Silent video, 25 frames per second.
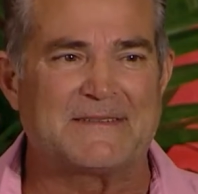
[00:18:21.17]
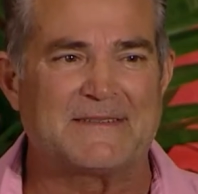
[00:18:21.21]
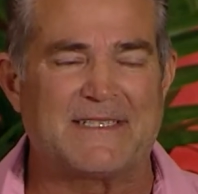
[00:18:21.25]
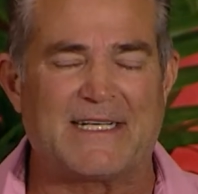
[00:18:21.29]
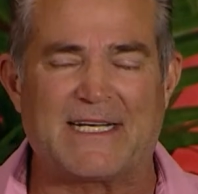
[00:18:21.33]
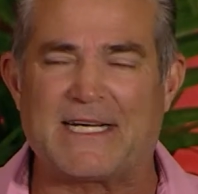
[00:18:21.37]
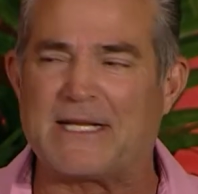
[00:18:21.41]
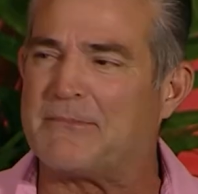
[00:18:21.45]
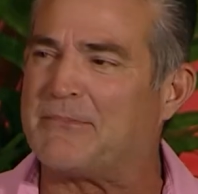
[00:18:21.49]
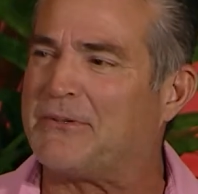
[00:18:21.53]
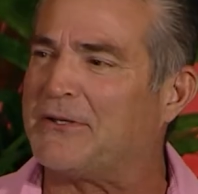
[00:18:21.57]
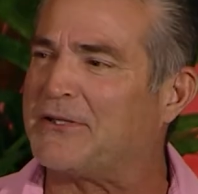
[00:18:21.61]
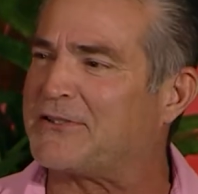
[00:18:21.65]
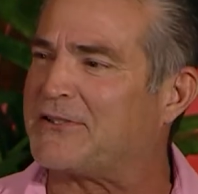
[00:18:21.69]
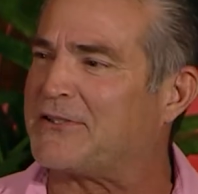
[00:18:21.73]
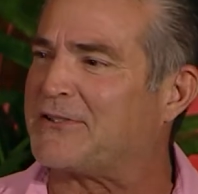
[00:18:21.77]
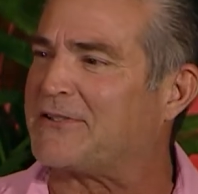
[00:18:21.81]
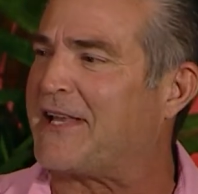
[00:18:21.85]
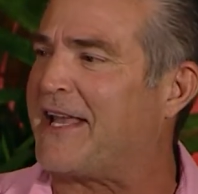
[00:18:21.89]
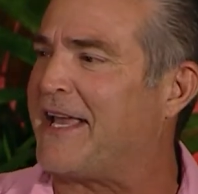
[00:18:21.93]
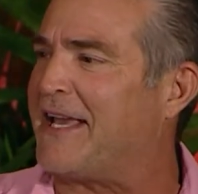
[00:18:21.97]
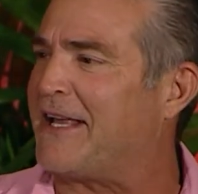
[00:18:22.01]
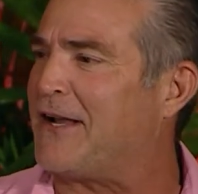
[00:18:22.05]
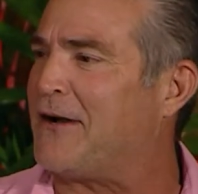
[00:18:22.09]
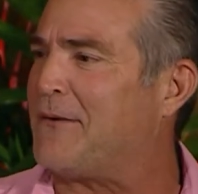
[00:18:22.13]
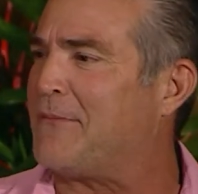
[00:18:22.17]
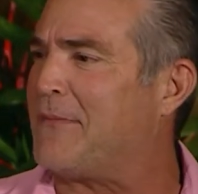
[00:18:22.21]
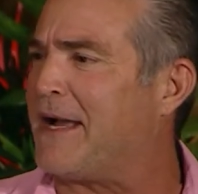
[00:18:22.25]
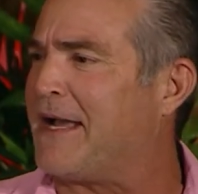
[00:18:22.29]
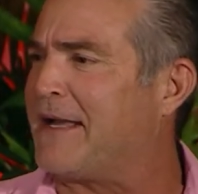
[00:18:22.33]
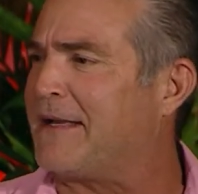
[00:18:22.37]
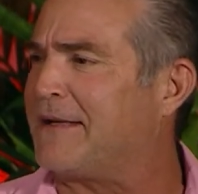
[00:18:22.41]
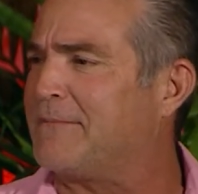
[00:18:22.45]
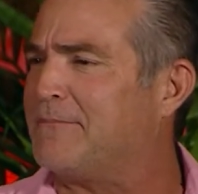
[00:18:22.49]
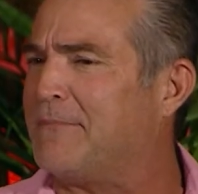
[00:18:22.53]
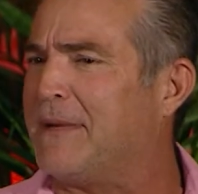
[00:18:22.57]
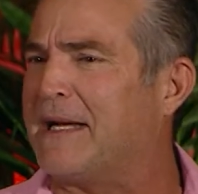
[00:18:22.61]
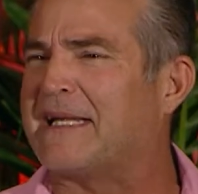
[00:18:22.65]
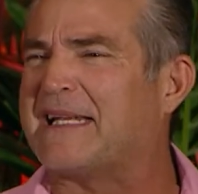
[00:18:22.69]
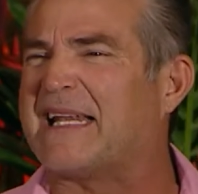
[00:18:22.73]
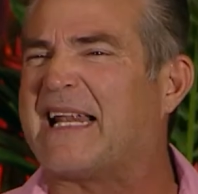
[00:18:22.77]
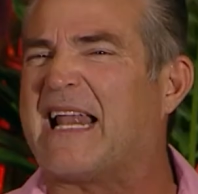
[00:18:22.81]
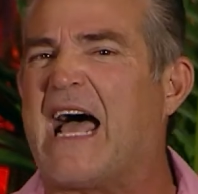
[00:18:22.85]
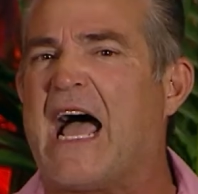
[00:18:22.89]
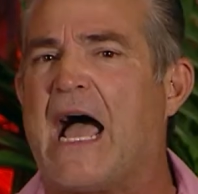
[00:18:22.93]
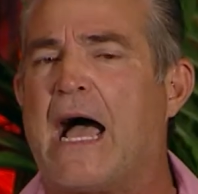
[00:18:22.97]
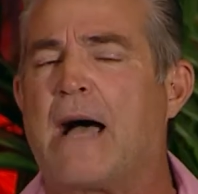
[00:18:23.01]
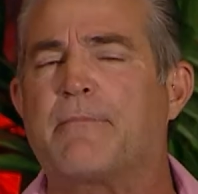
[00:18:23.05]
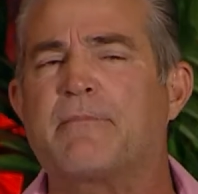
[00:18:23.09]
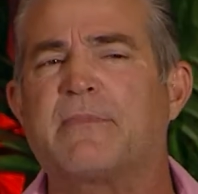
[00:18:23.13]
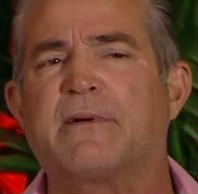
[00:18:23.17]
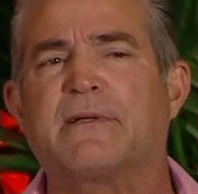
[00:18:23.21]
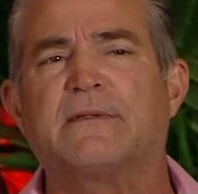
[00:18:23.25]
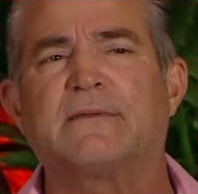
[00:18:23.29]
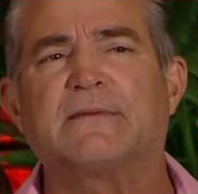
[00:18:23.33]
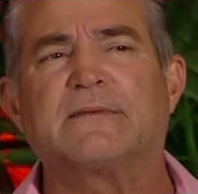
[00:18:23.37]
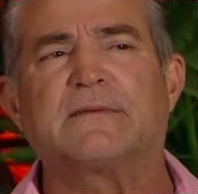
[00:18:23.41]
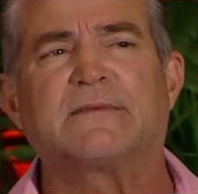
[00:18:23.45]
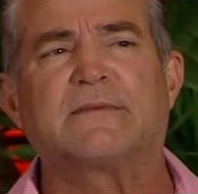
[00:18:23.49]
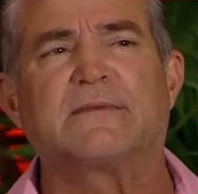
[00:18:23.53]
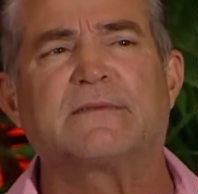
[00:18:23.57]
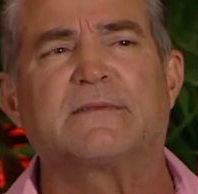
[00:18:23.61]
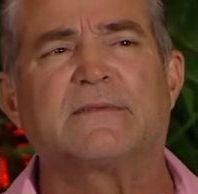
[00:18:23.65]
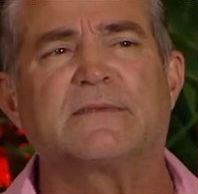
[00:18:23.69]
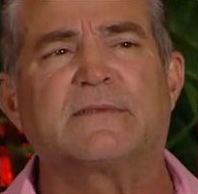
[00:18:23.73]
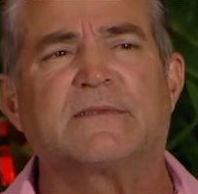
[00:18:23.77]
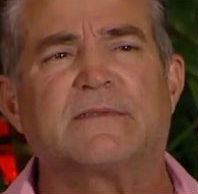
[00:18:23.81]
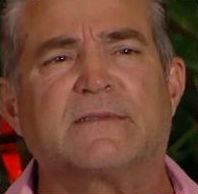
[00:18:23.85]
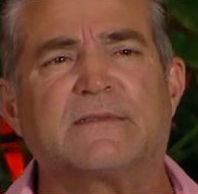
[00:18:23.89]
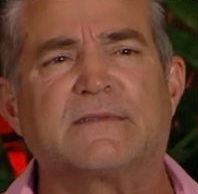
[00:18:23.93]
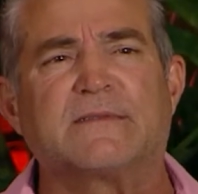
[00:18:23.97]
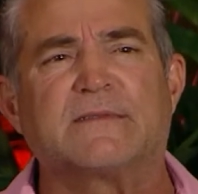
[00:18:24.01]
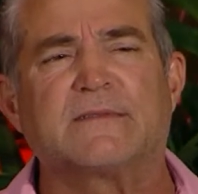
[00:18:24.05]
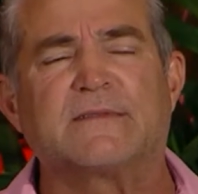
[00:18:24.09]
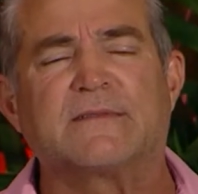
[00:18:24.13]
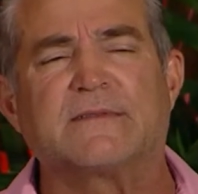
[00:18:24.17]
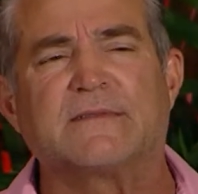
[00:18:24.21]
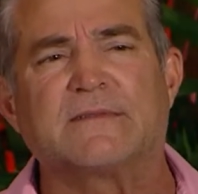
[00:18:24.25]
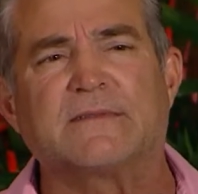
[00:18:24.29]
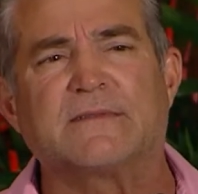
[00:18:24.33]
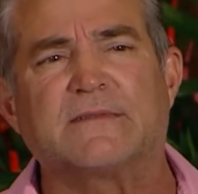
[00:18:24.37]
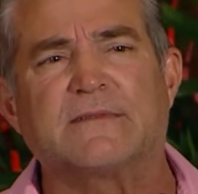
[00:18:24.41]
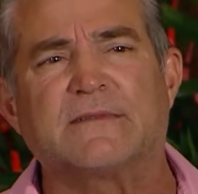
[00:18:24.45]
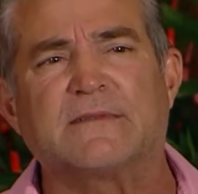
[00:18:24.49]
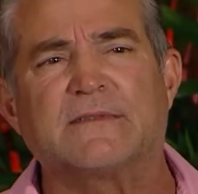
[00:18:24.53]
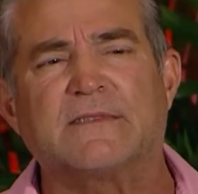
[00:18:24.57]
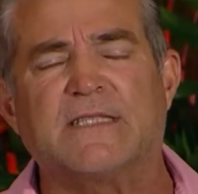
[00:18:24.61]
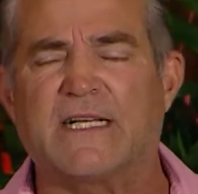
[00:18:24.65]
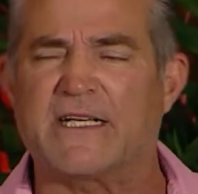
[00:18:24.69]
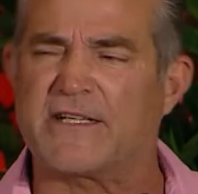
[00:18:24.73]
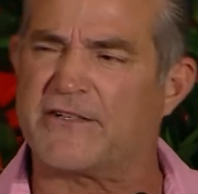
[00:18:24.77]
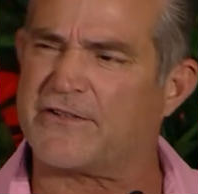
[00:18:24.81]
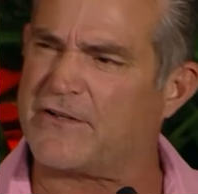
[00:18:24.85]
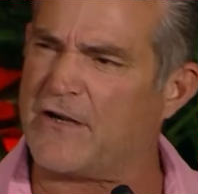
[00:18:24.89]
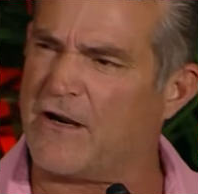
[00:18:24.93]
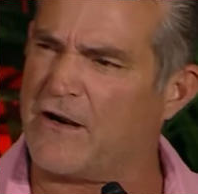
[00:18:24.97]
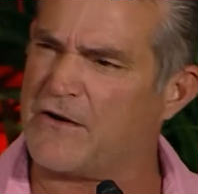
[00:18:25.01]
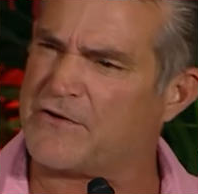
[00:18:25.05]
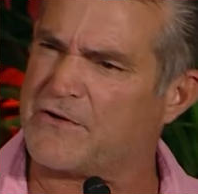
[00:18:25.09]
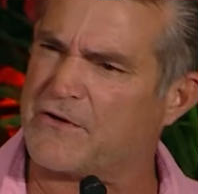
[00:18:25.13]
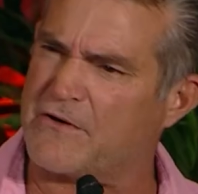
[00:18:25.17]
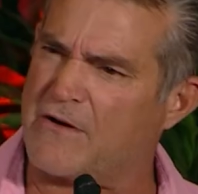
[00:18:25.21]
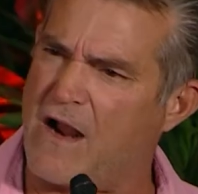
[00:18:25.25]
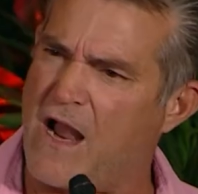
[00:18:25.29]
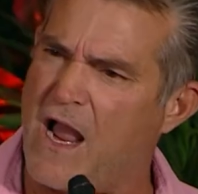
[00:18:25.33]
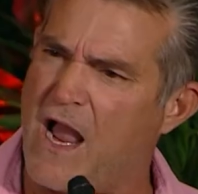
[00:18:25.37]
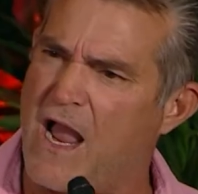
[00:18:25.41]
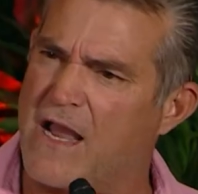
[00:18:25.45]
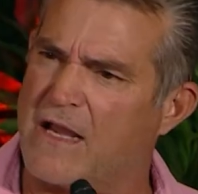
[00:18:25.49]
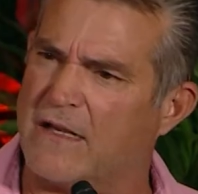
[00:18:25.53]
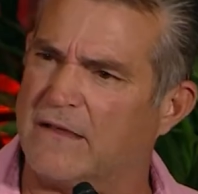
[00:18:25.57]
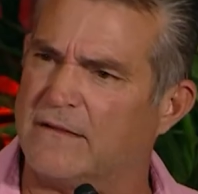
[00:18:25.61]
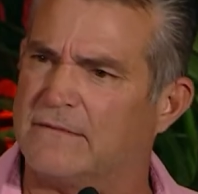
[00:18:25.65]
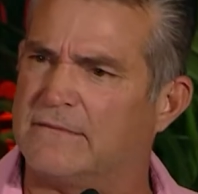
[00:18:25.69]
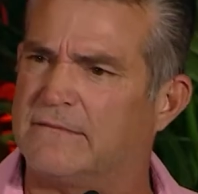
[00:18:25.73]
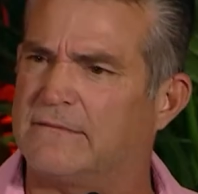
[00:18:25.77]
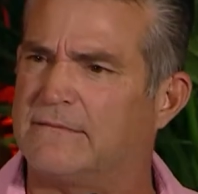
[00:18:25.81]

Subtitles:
And he puts his head on my lap. And he starts crying.